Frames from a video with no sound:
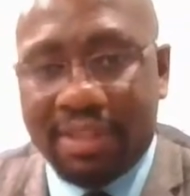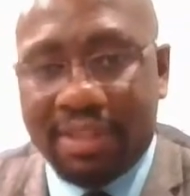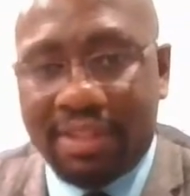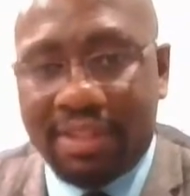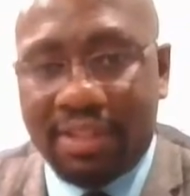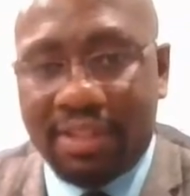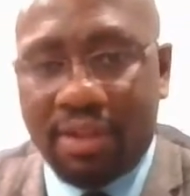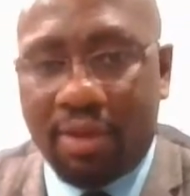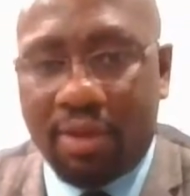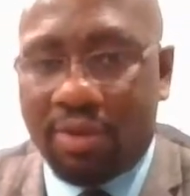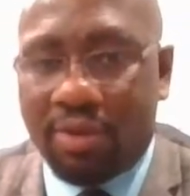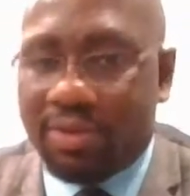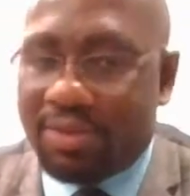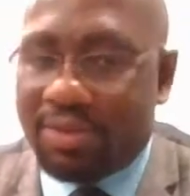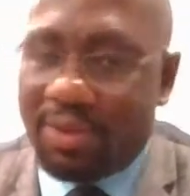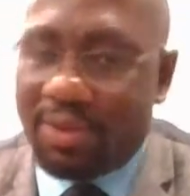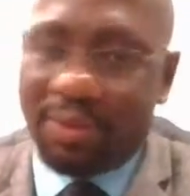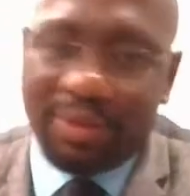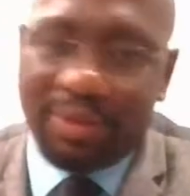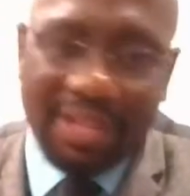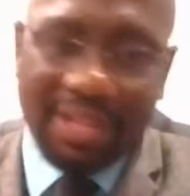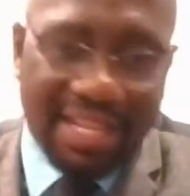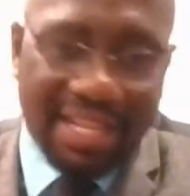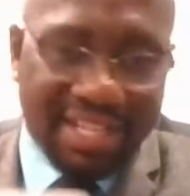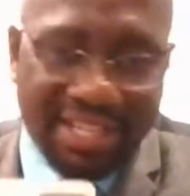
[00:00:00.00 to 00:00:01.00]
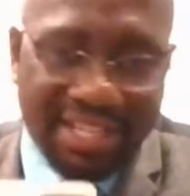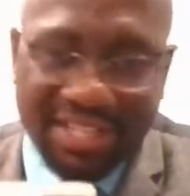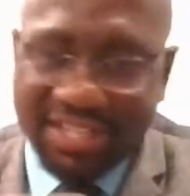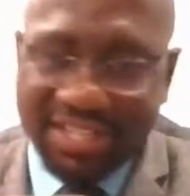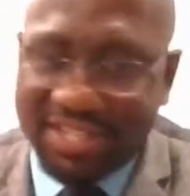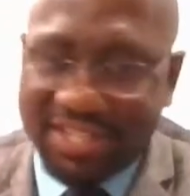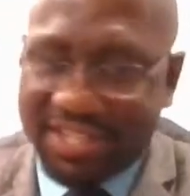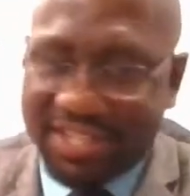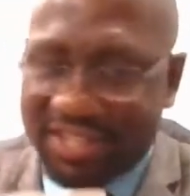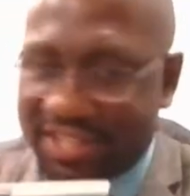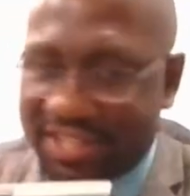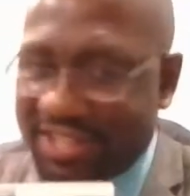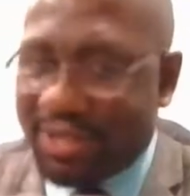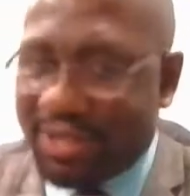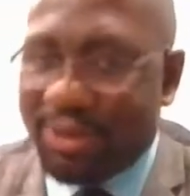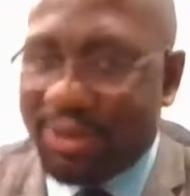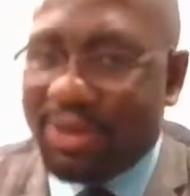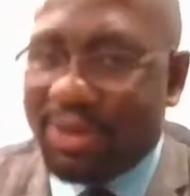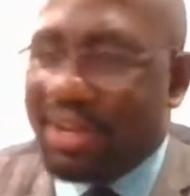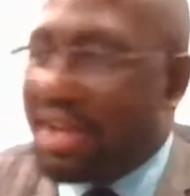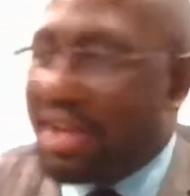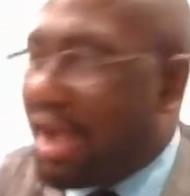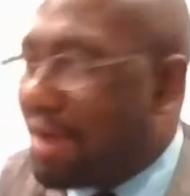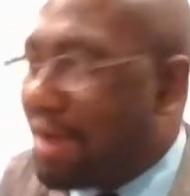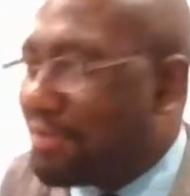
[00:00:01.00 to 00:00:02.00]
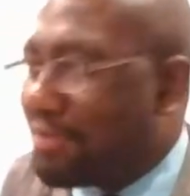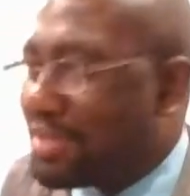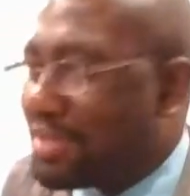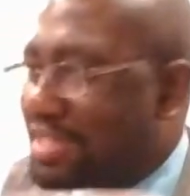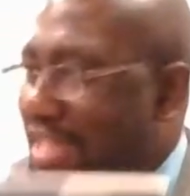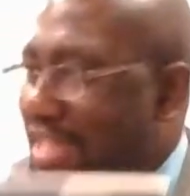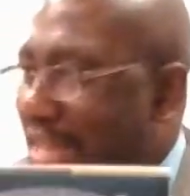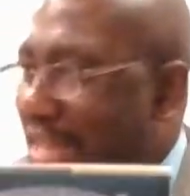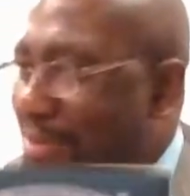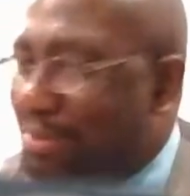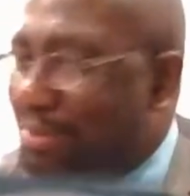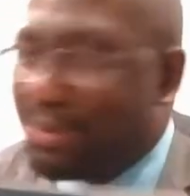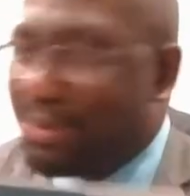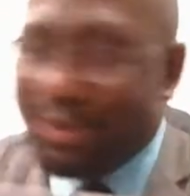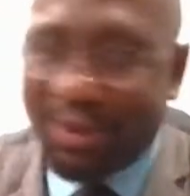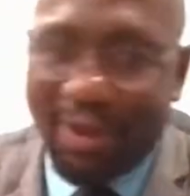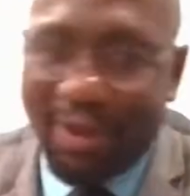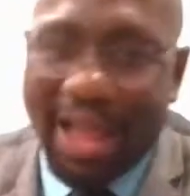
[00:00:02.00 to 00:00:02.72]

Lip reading: Don't let this just sit on your coffee table.